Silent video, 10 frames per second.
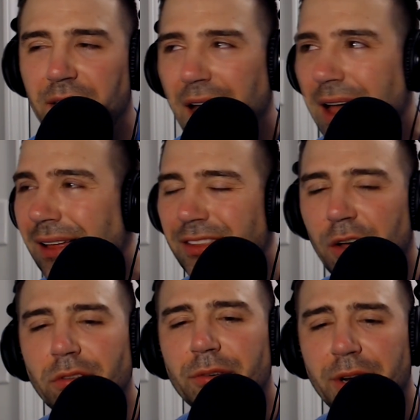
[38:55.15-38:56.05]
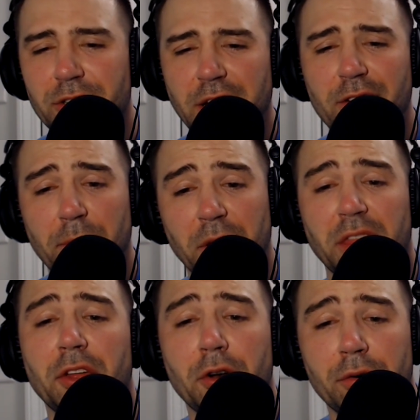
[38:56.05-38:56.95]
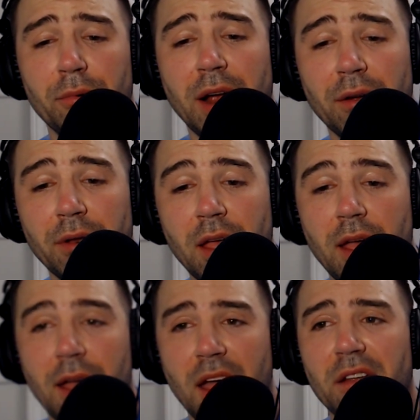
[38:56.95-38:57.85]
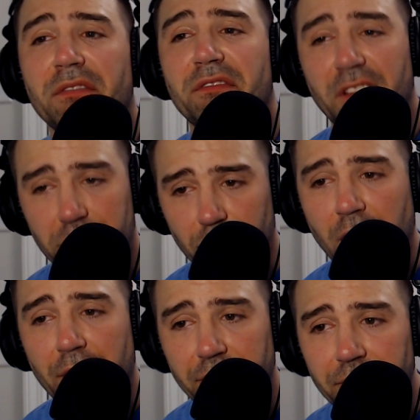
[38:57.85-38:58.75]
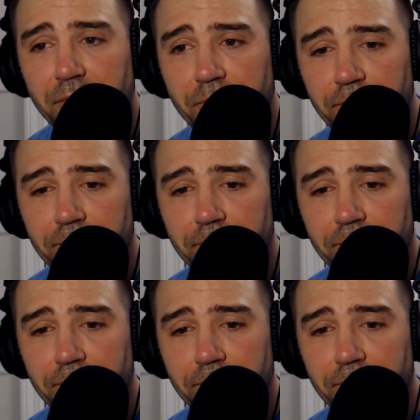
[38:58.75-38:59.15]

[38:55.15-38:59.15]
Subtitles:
I mean, the Oakland Raiders gave up a third round and a fifth round